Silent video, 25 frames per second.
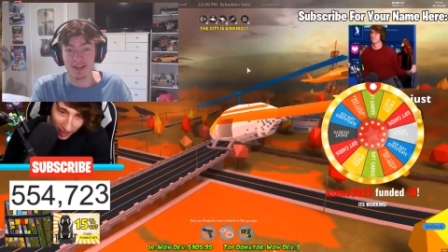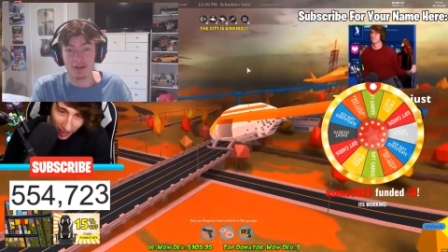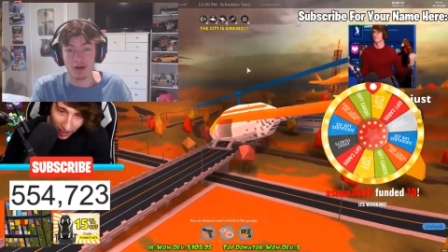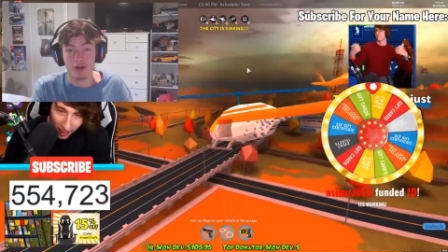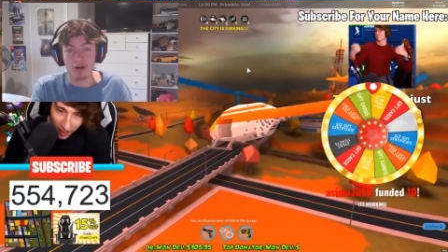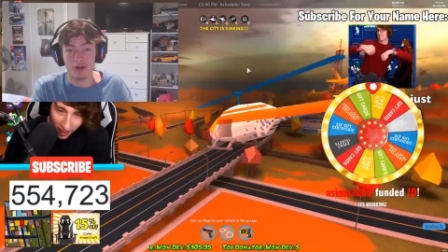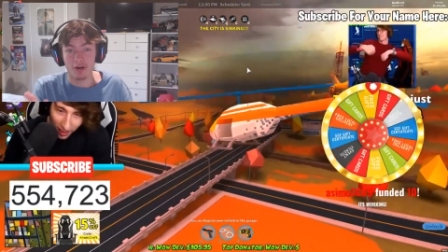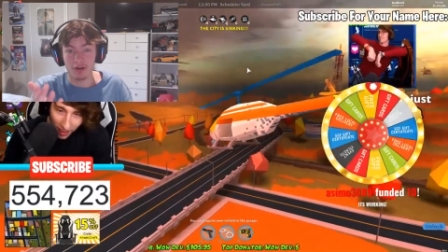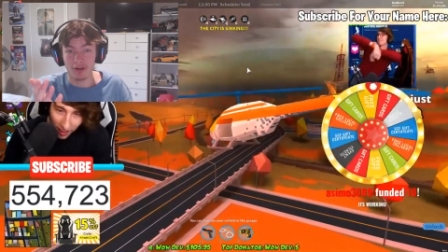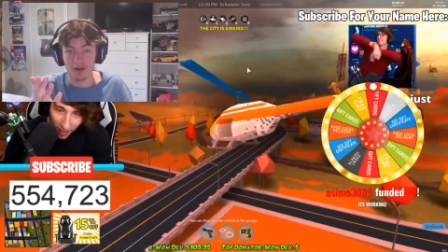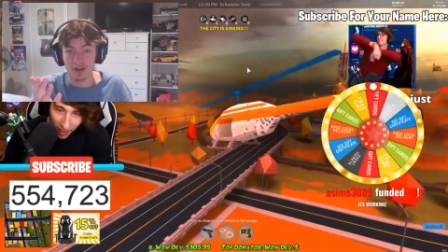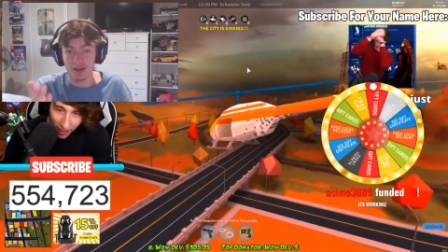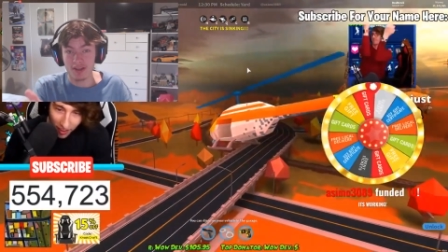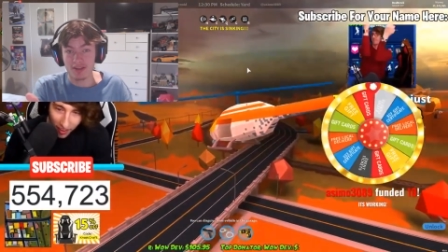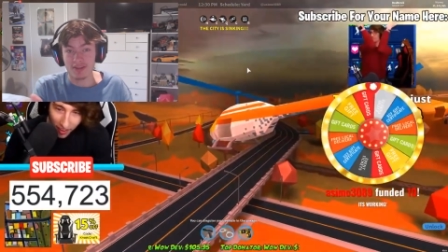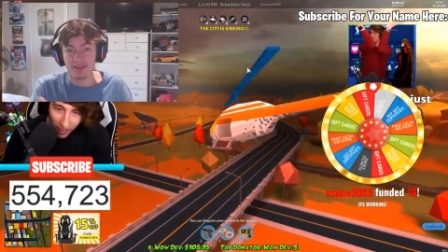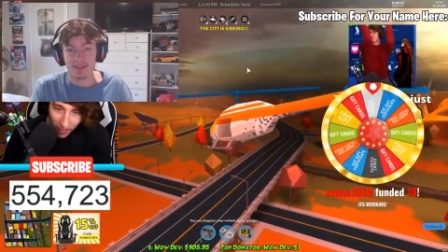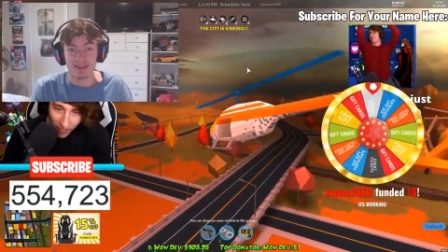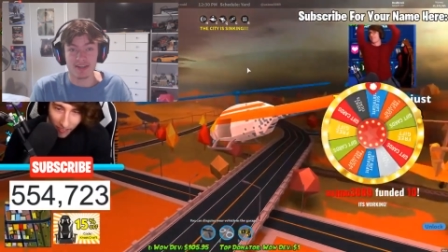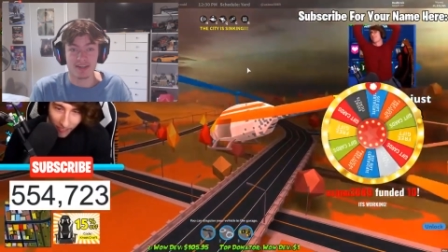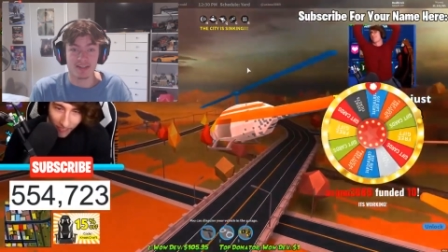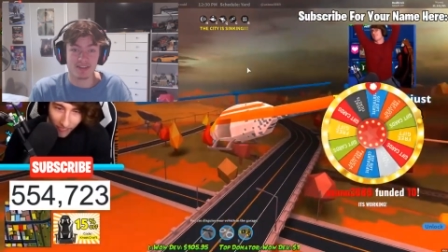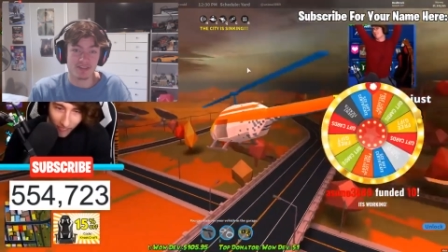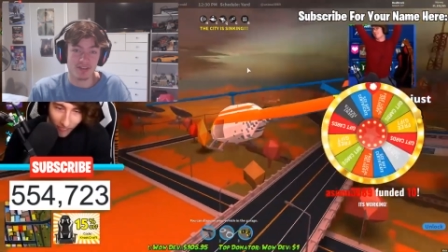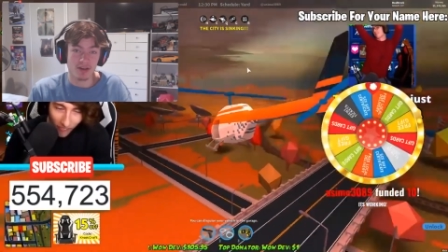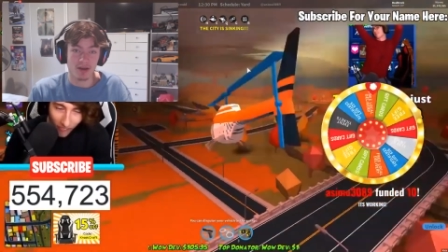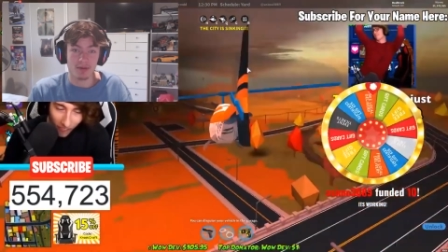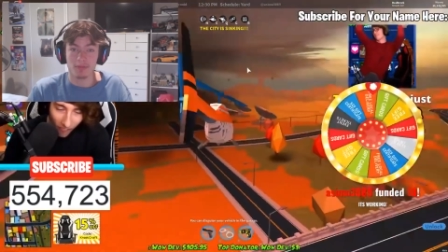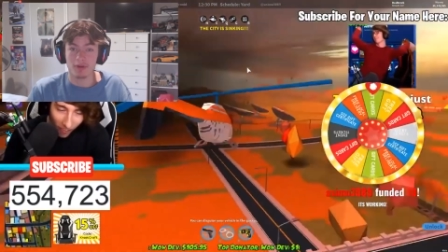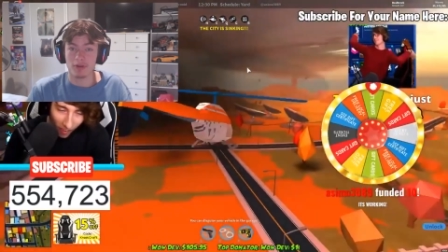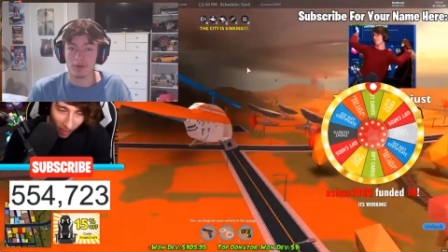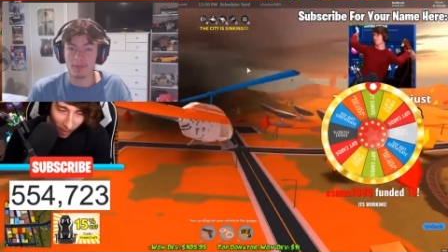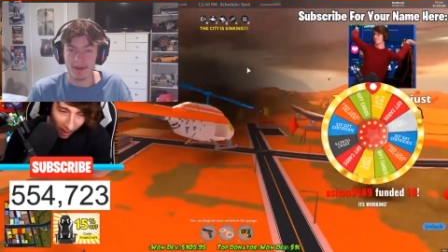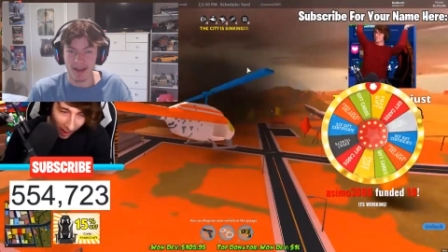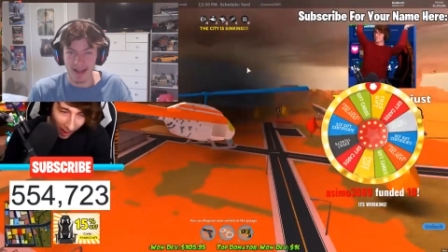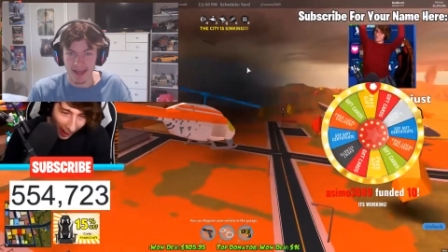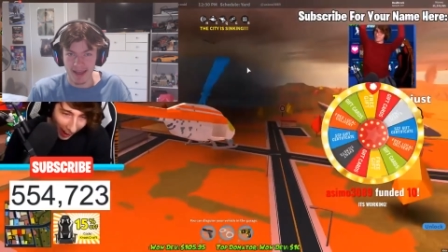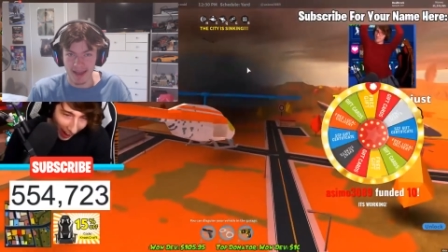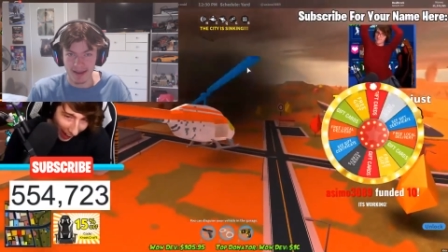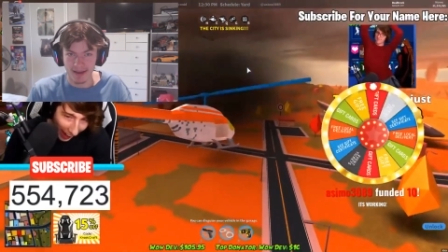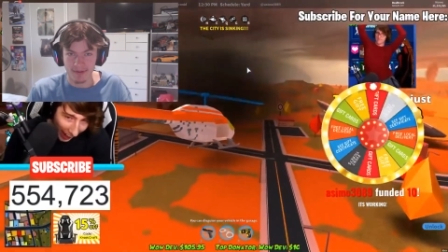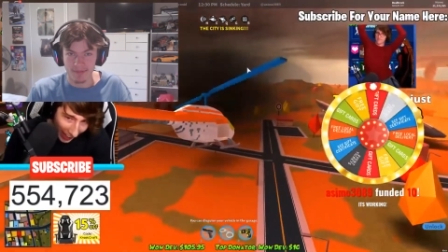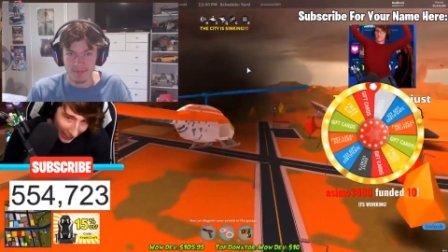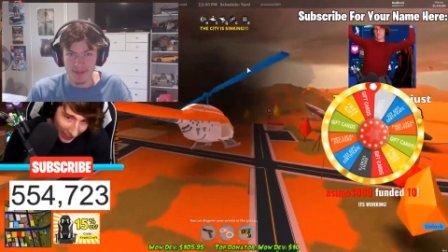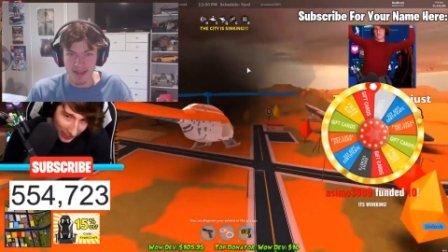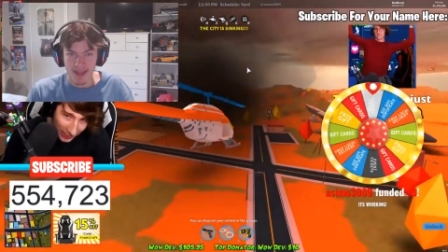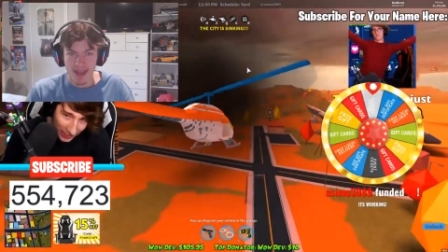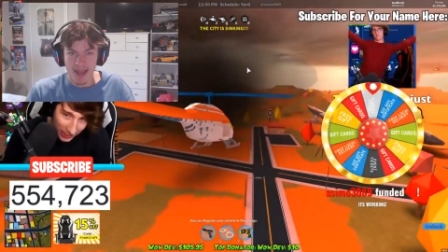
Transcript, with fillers: gone the next time you play.